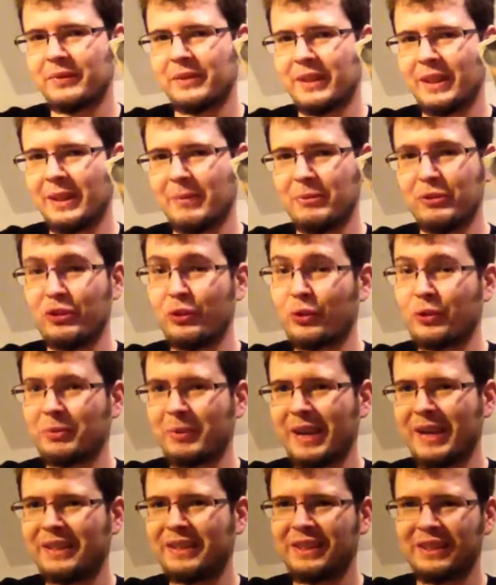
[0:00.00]
yeah, Majora's
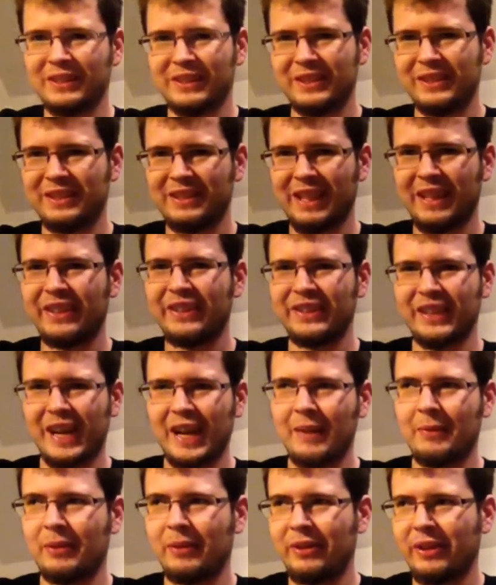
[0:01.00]
Mask, because it's got the
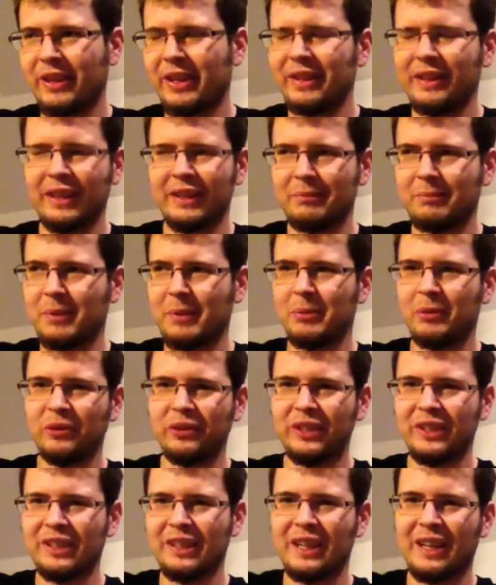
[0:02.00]
timer thing that people
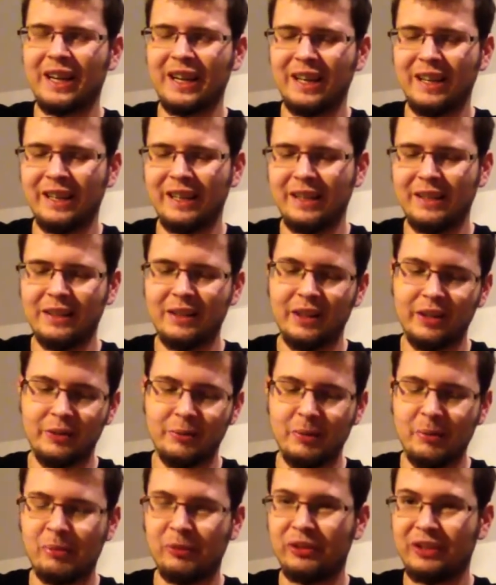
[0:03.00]
didn't like, and other
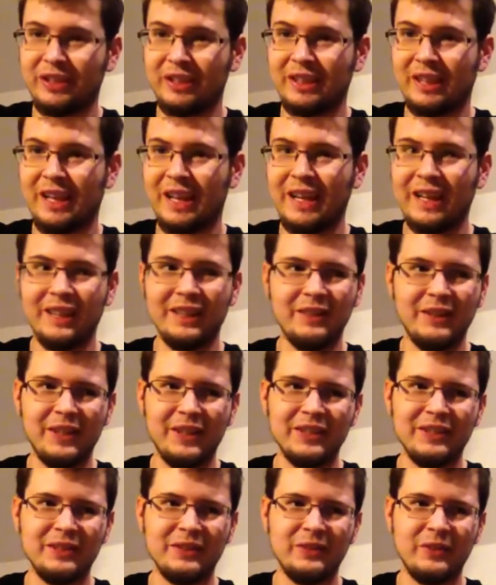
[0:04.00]
people did like
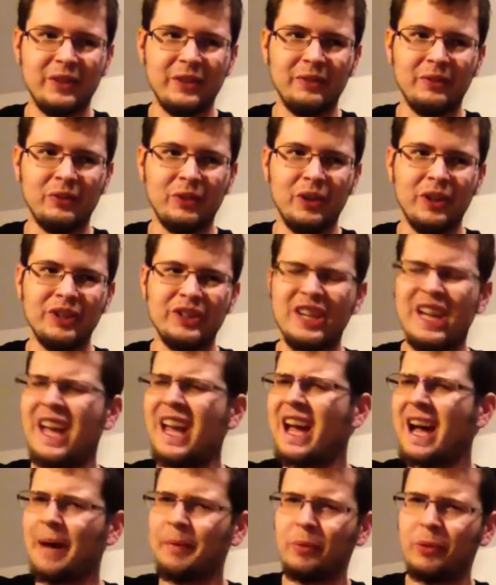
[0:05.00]
because it felt rushed.
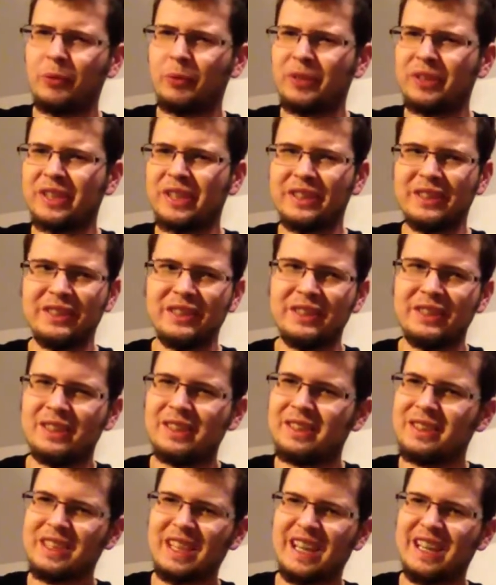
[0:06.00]
I'm one of the ones that's
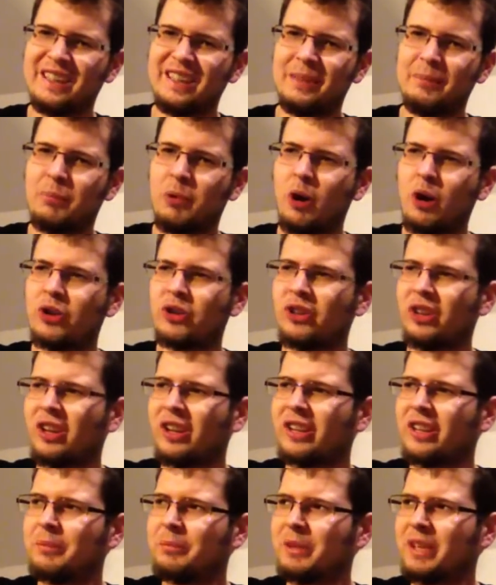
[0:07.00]
kind of impartial
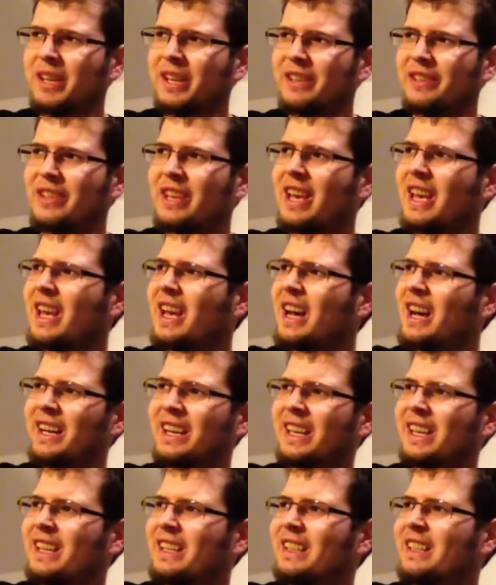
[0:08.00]
on it because,
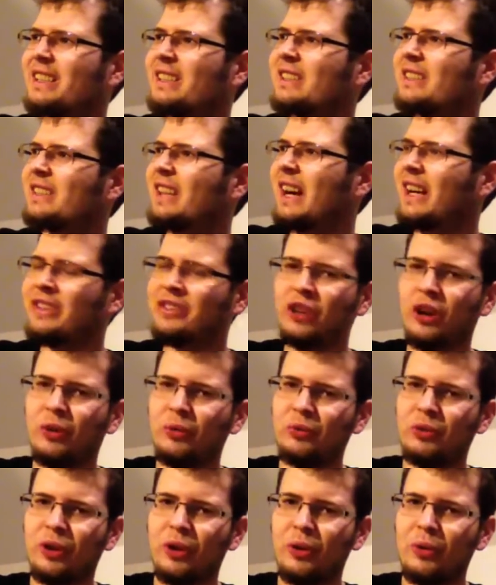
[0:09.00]
again, I
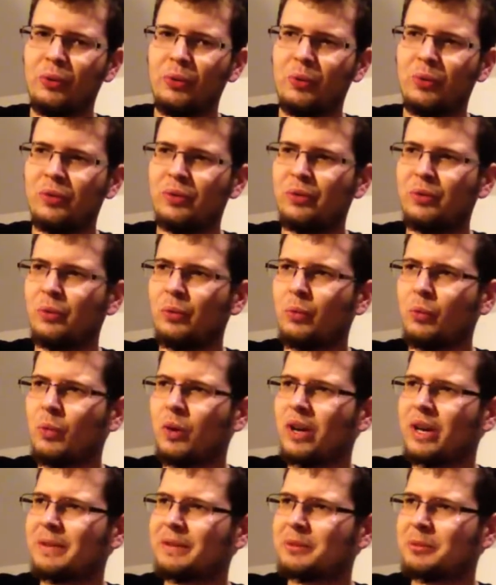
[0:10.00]
don't know
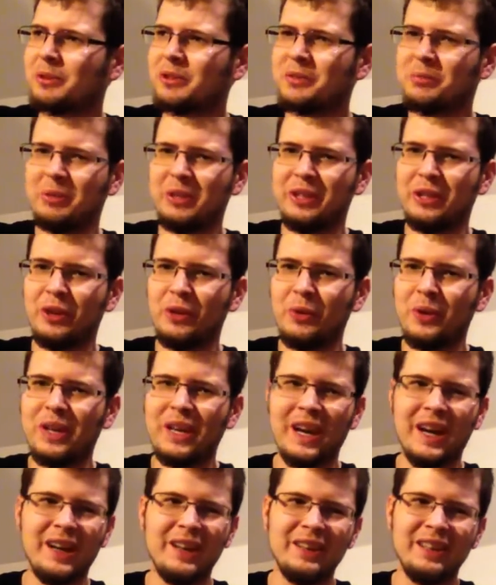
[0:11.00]
what I'm supposed to be doing.
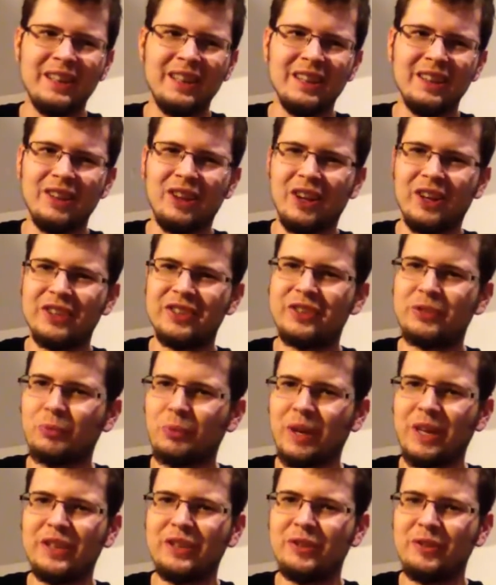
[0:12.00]
I get lost
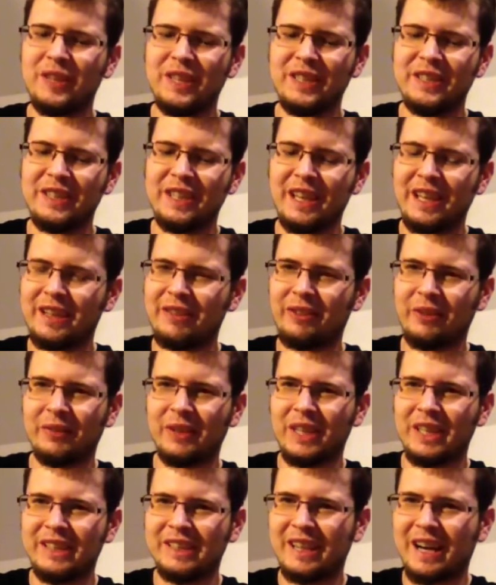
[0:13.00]
way too easy, and if I'm
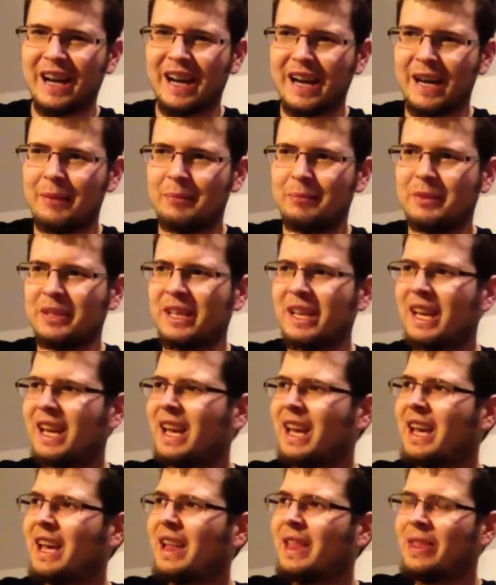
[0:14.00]
getting timed,
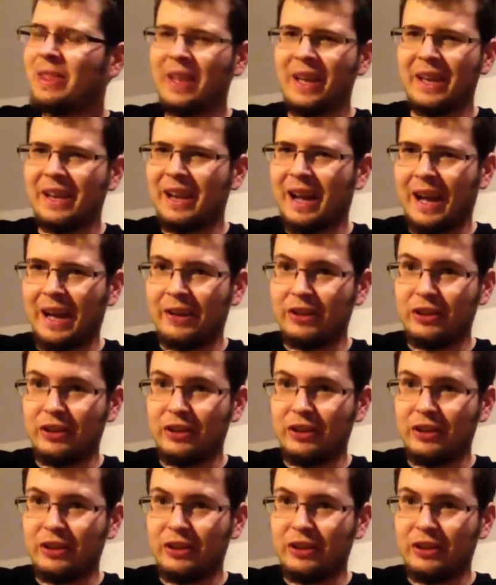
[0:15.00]
then I